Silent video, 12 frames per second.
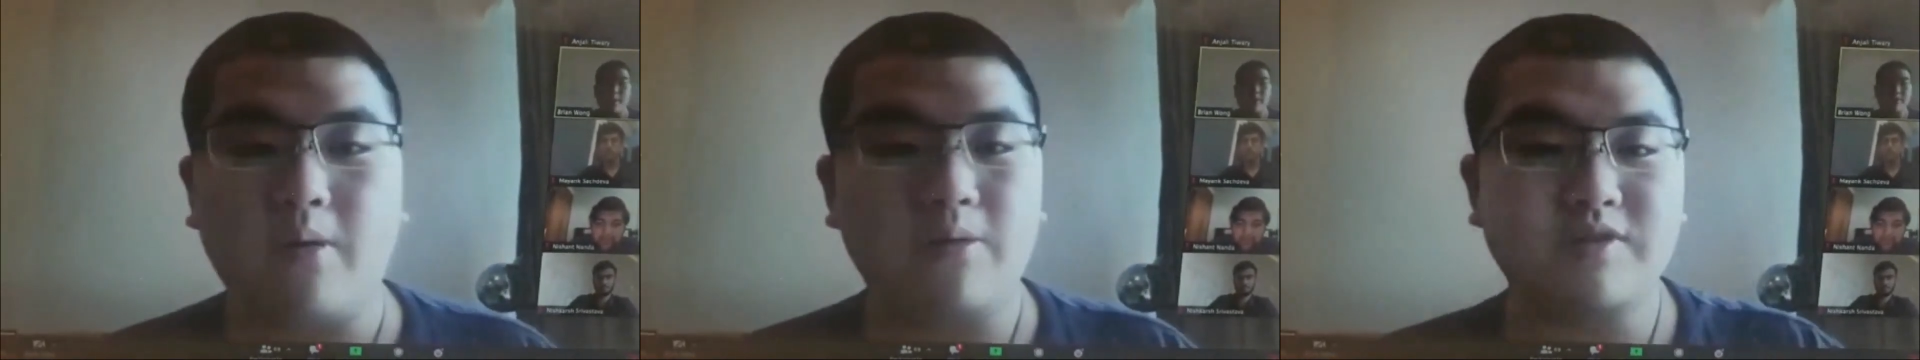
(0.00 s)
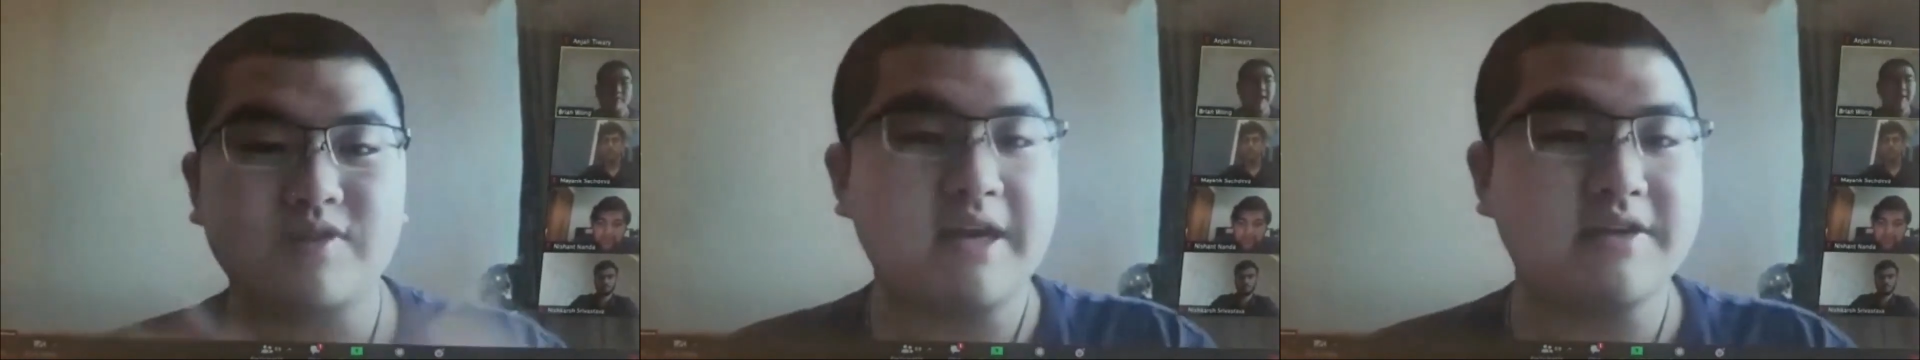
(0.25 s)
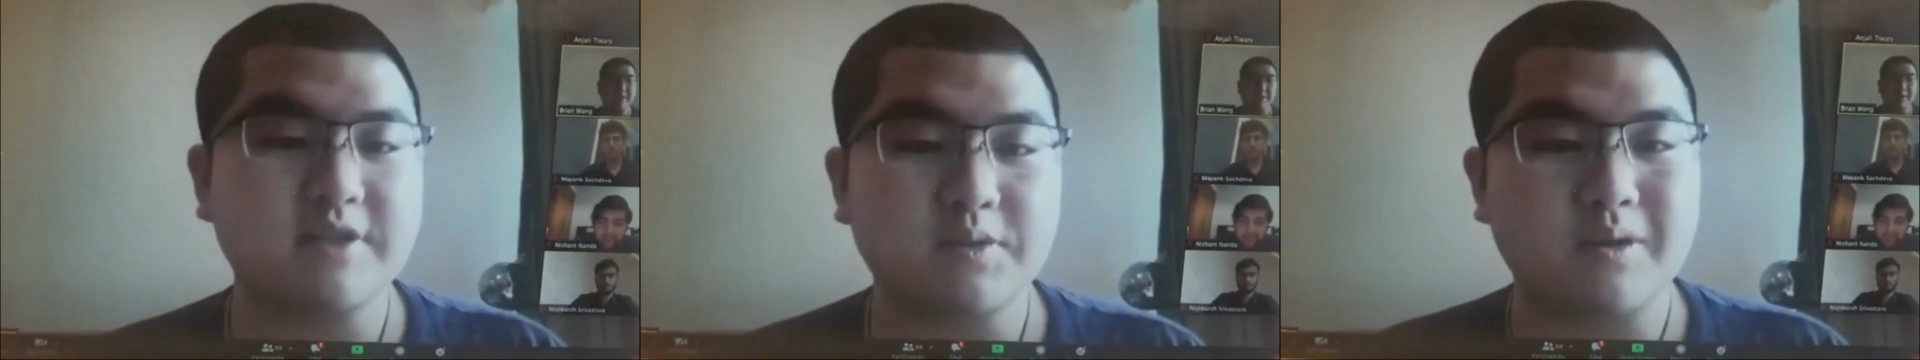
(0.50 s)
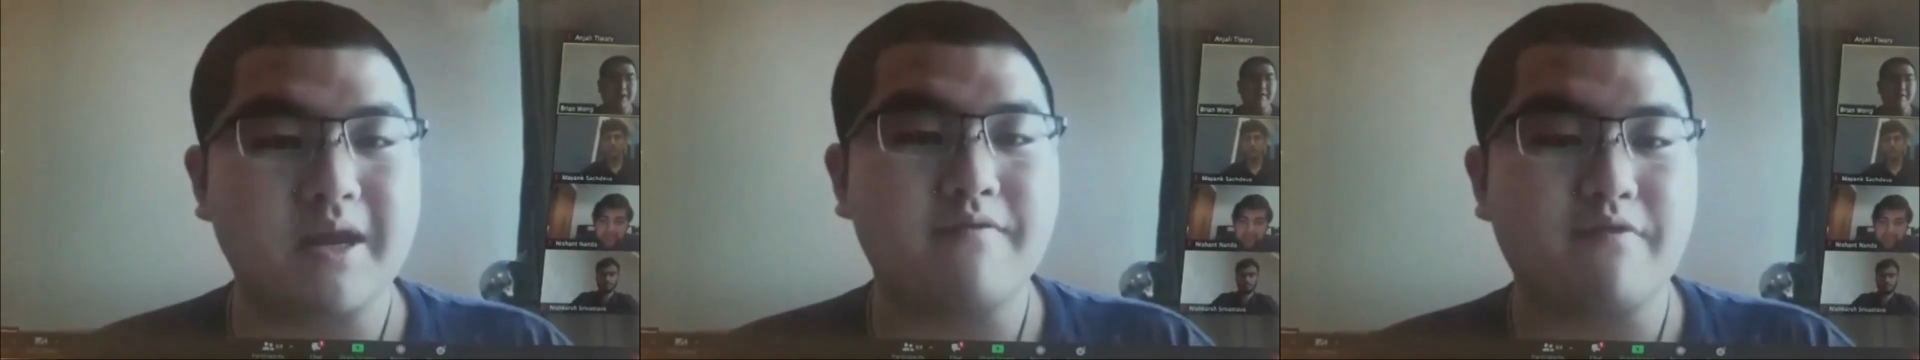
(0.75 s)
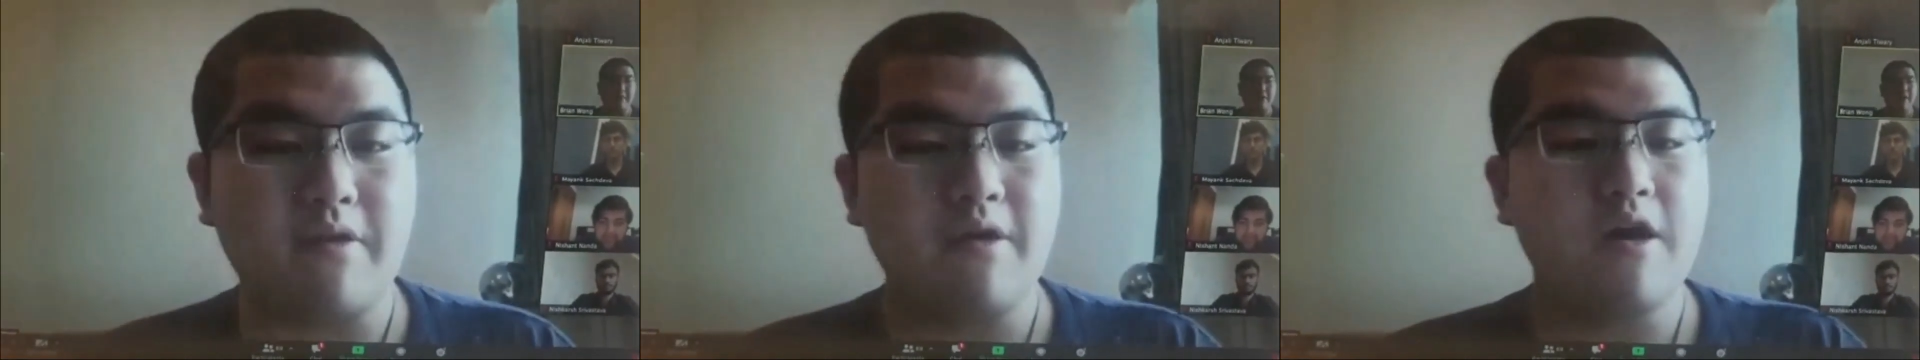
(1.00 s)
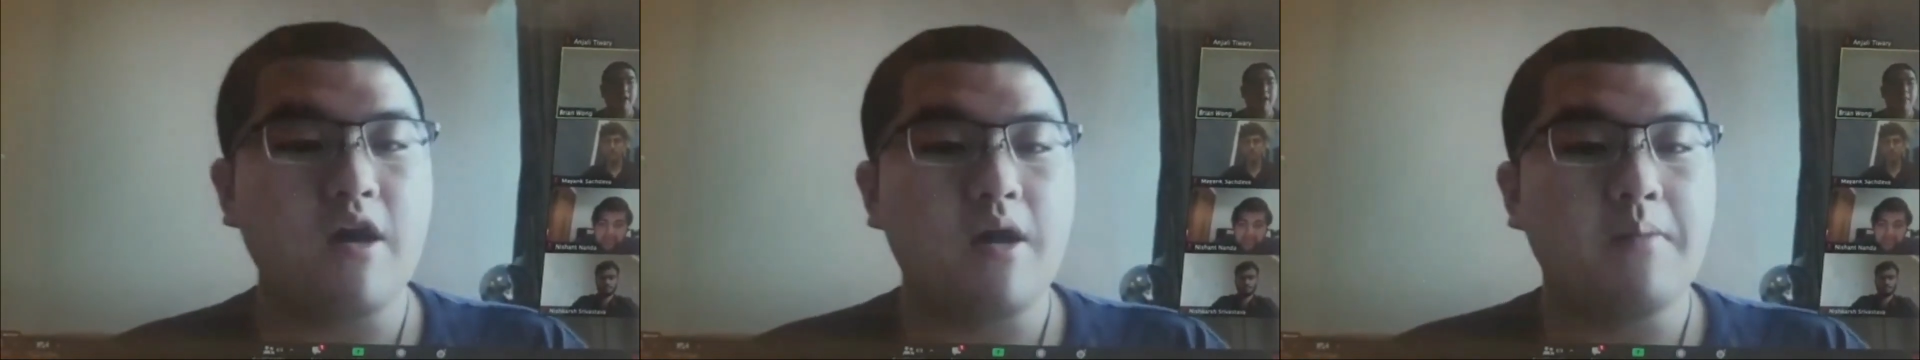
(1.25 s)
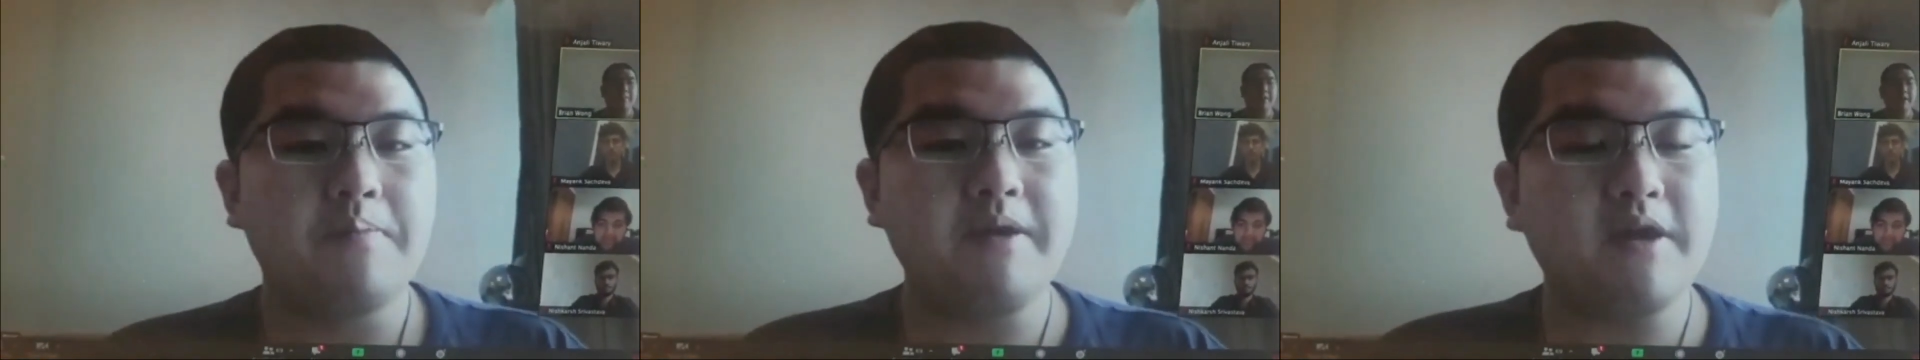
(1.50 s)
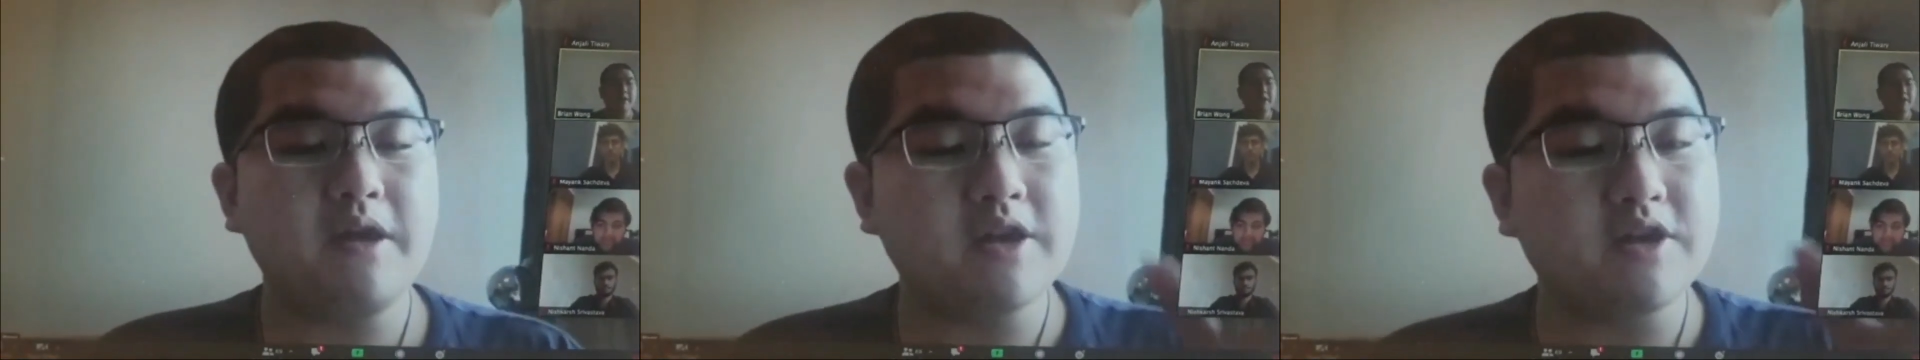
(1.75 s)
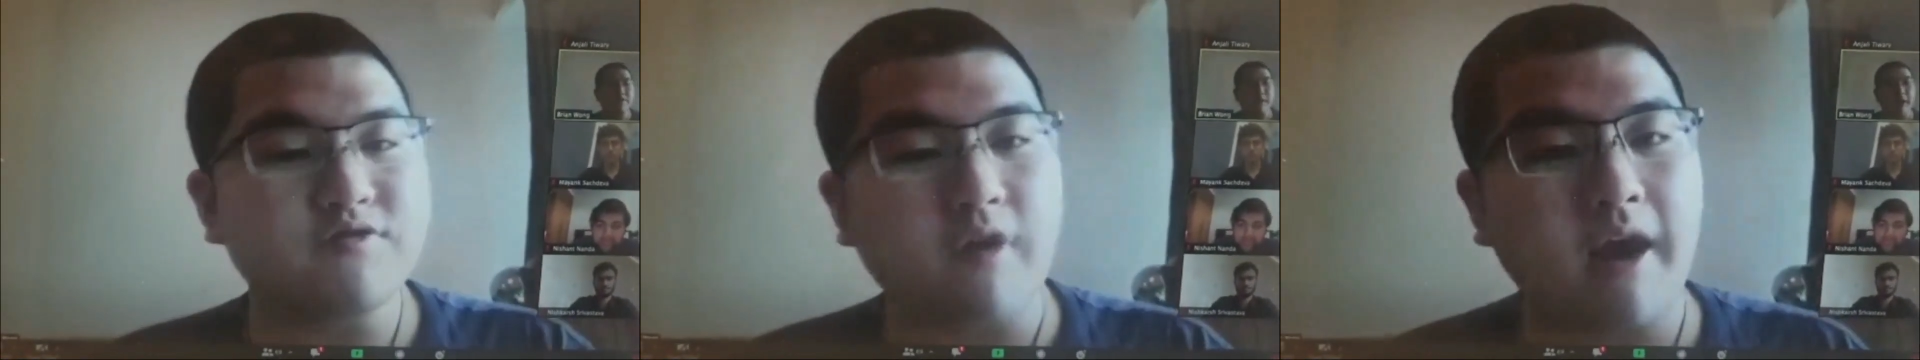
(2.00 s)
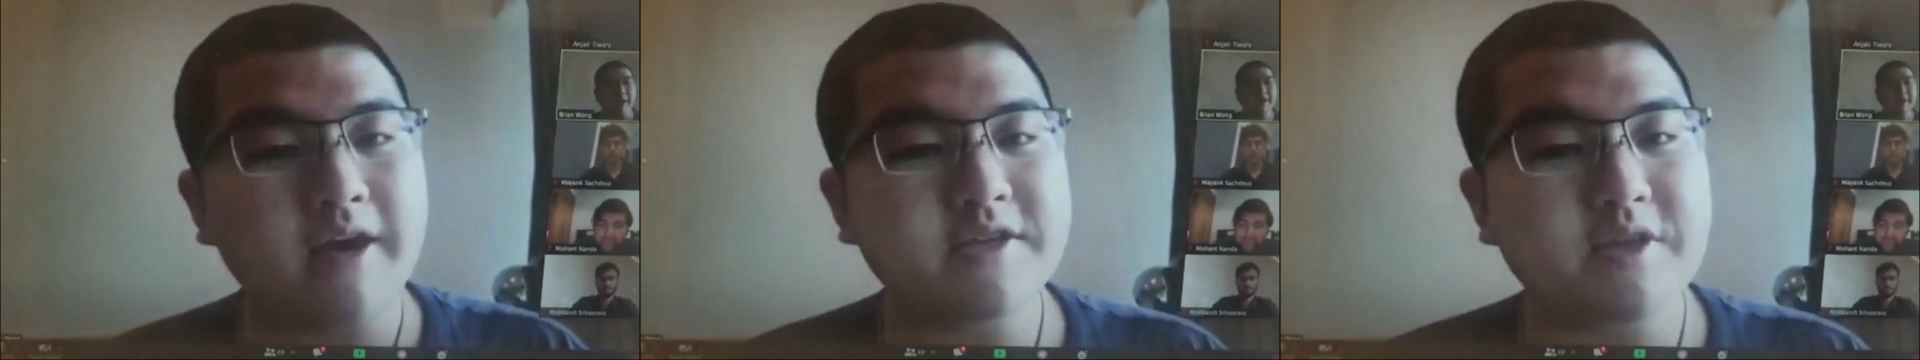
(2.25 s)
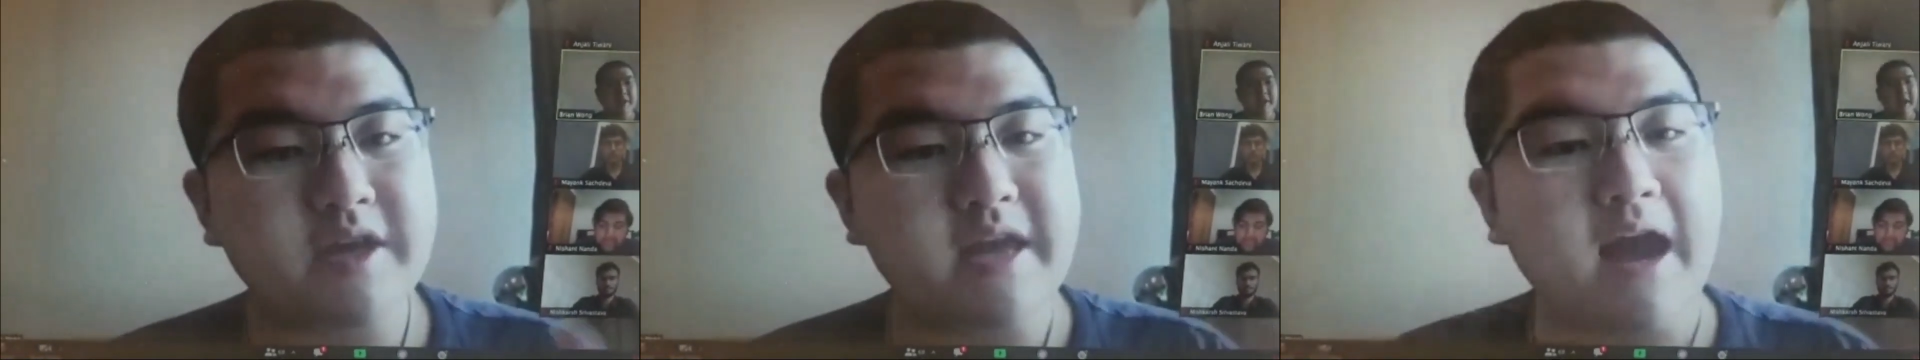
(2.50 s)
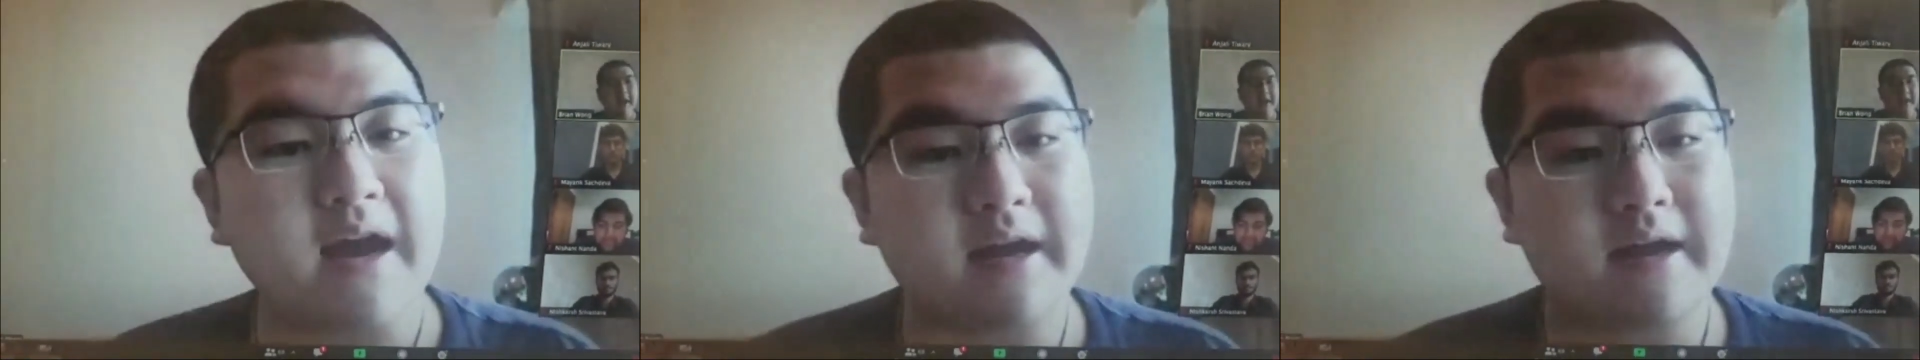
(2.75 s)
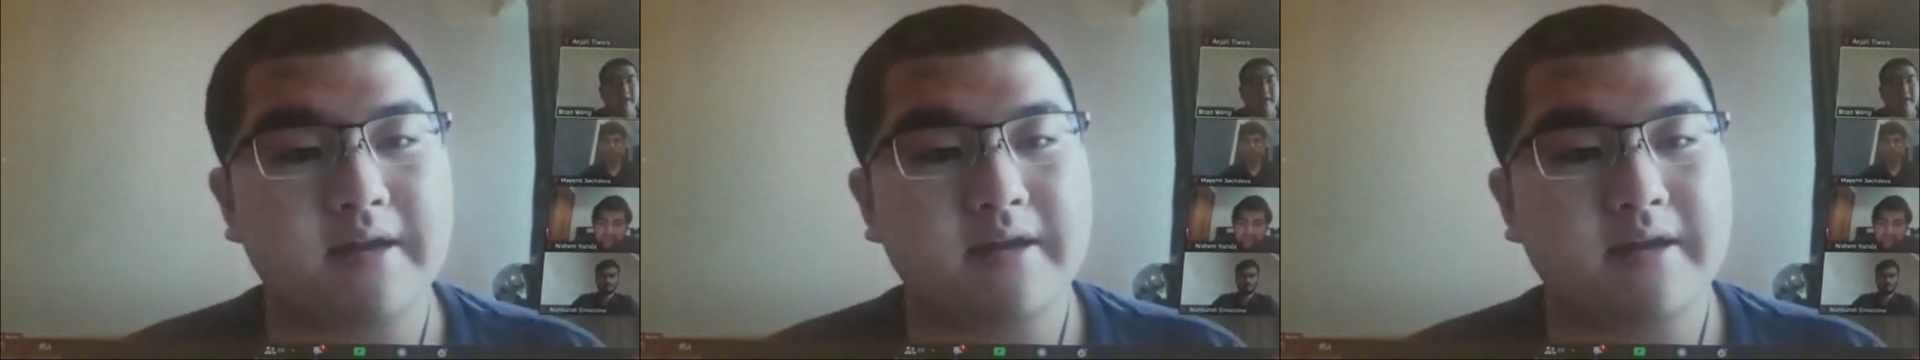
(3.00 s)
or status, whatever, but you can try because you're young.